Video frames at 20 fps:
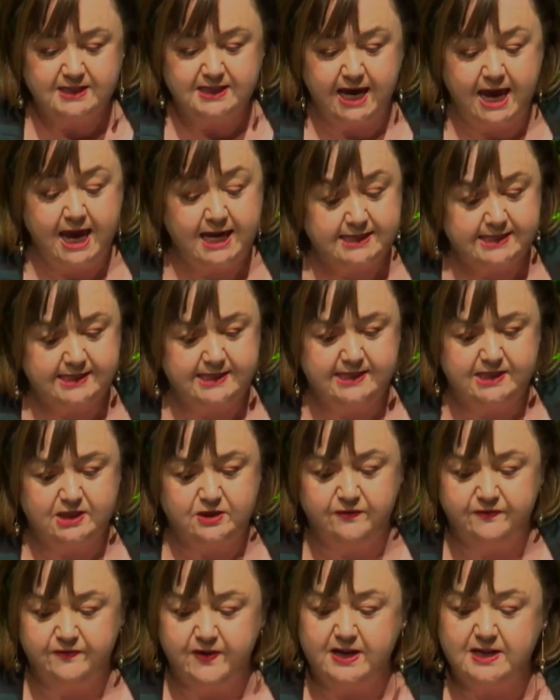access to
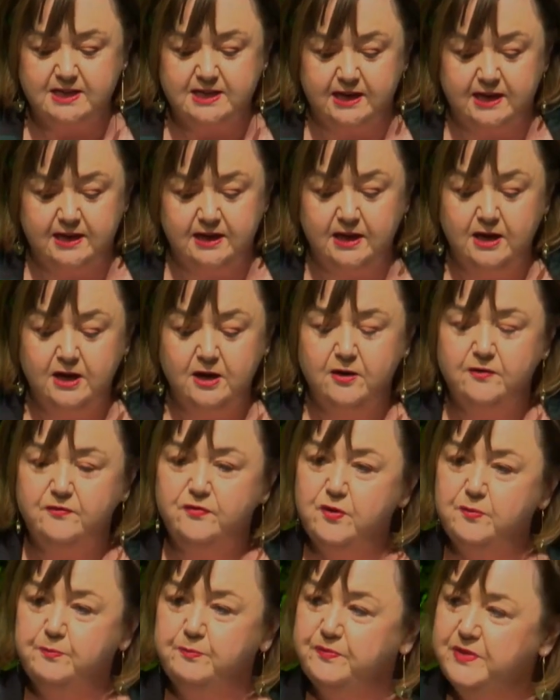funding
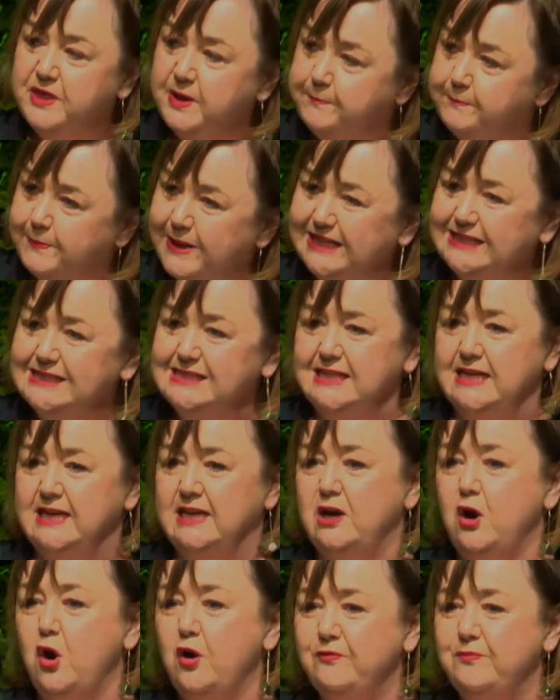for the
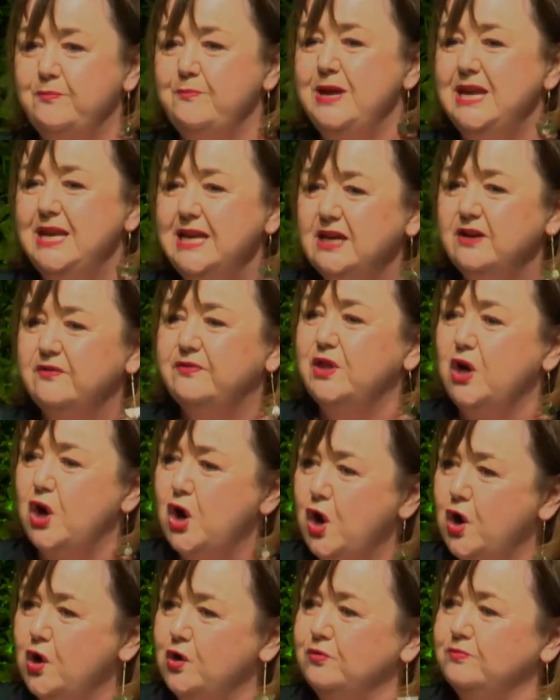building of many of the
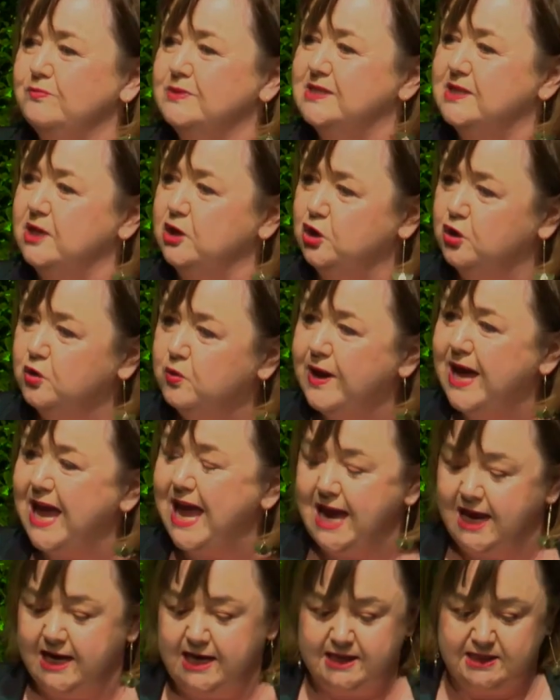homes that you are
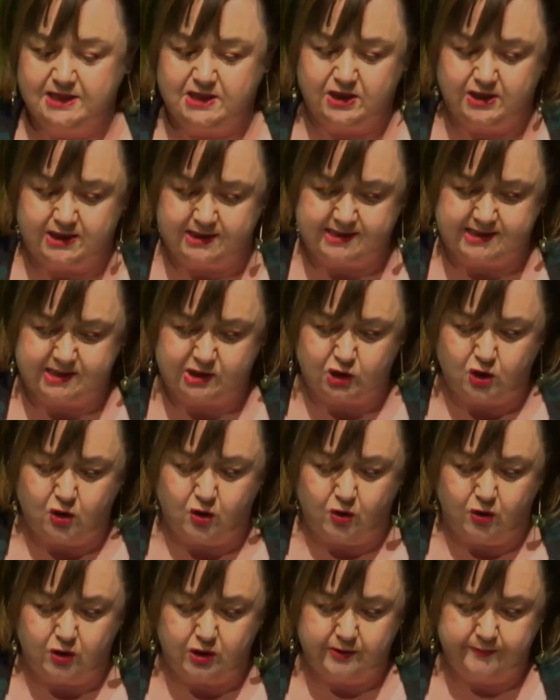adding to the
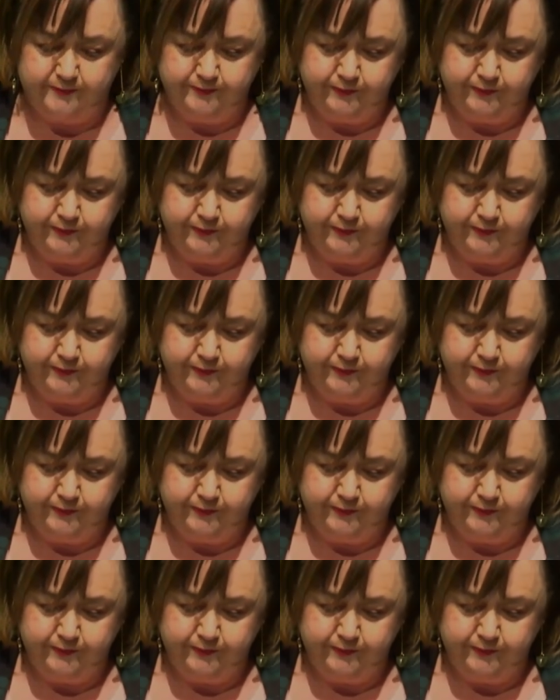stock.